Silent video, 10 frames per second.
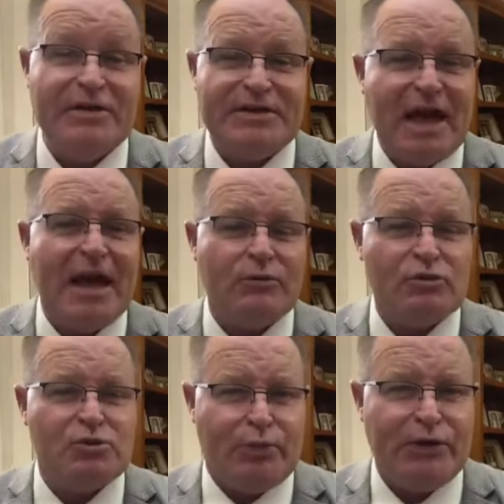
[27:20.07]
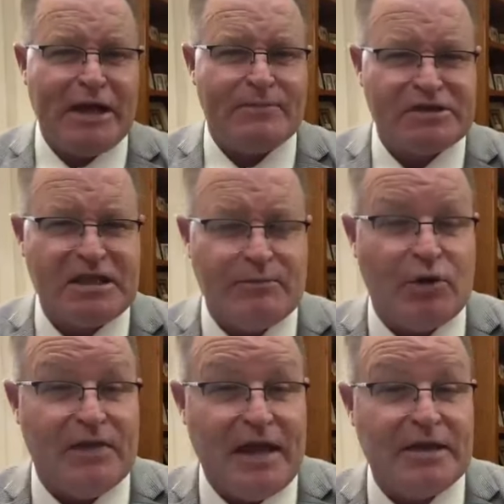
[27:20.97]
and the dad was pretty upset
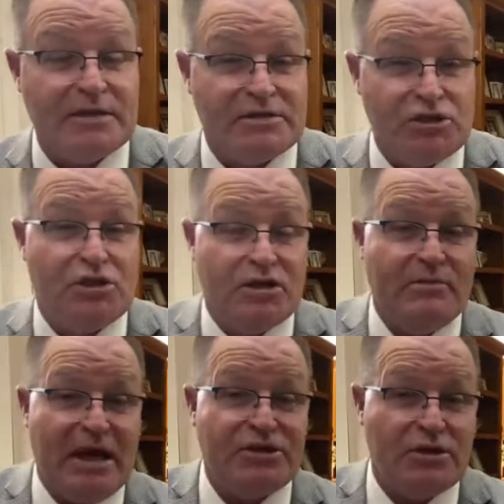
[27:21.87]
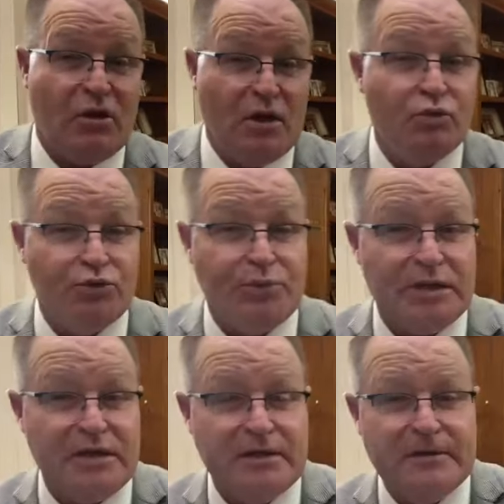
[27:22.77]
by that, as you can imagine. I would
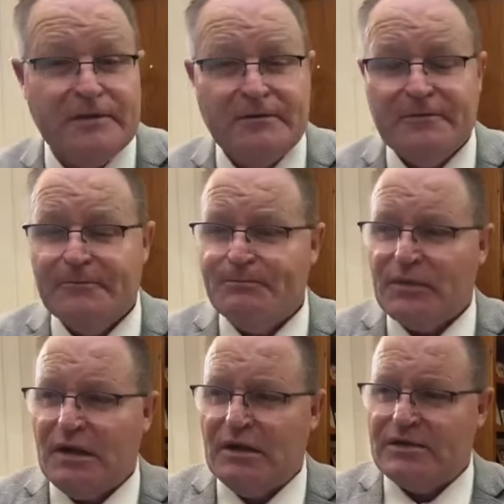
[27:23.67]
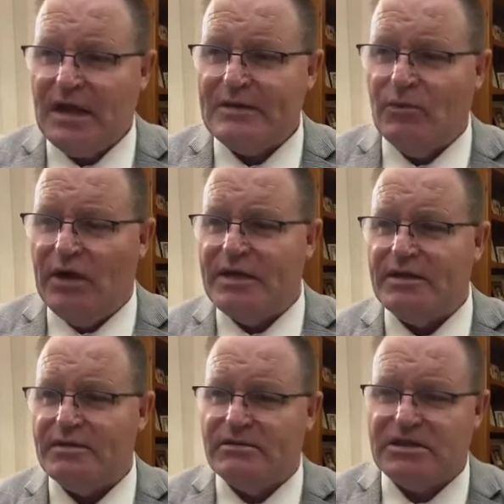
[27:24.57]
be. I'd take
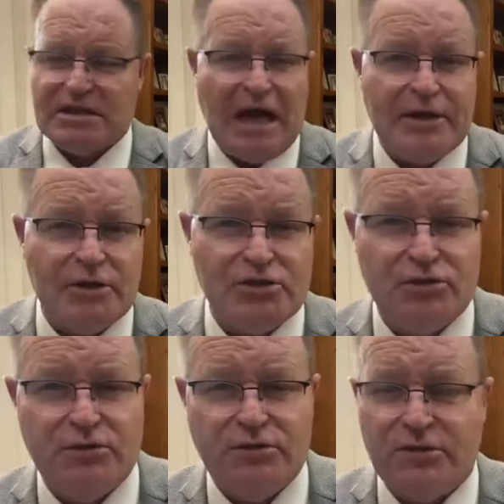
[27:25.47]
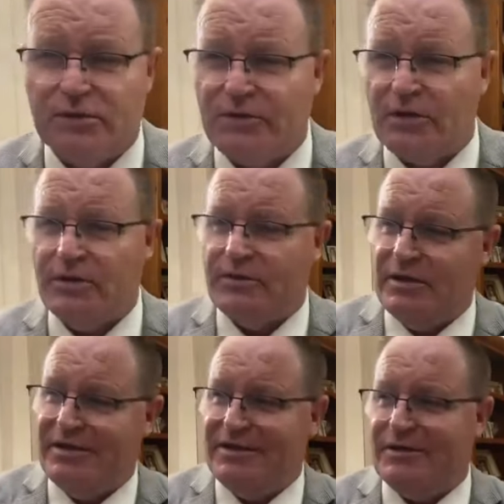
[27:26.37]
my son to the, the,
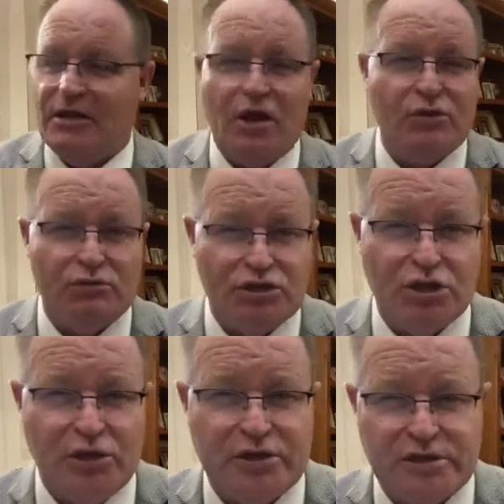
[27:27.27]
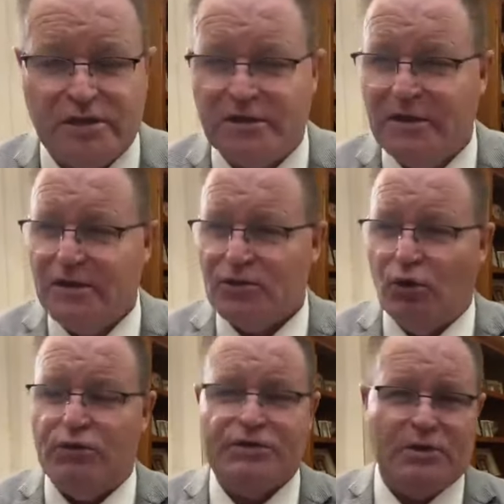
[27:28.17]
the, the, local church and
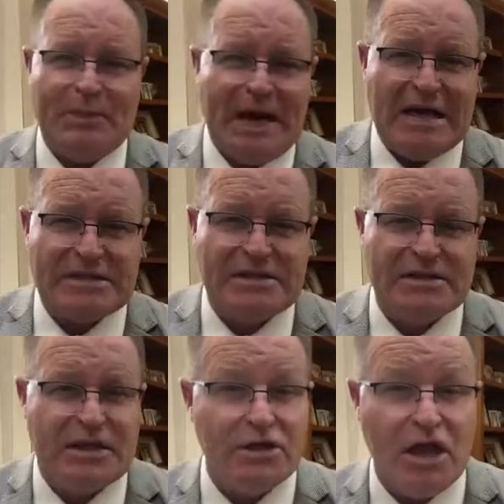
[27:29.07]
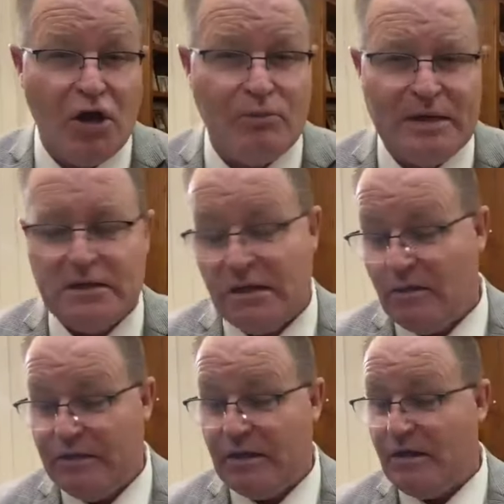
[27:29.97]
talk to the pastors, and can you help me?
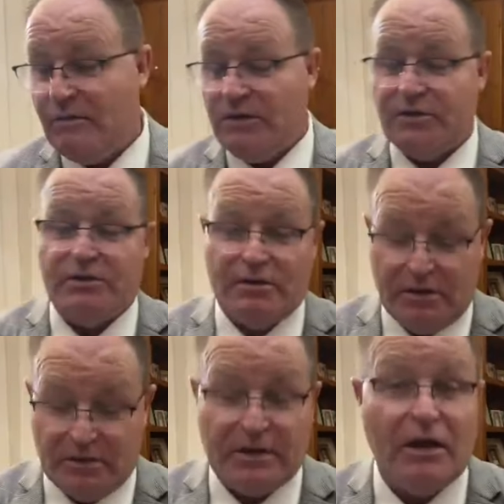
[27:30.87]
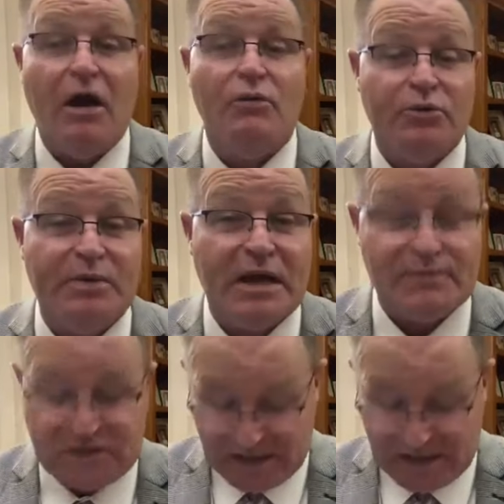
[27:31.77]
No, we don't know what to do. I, I would be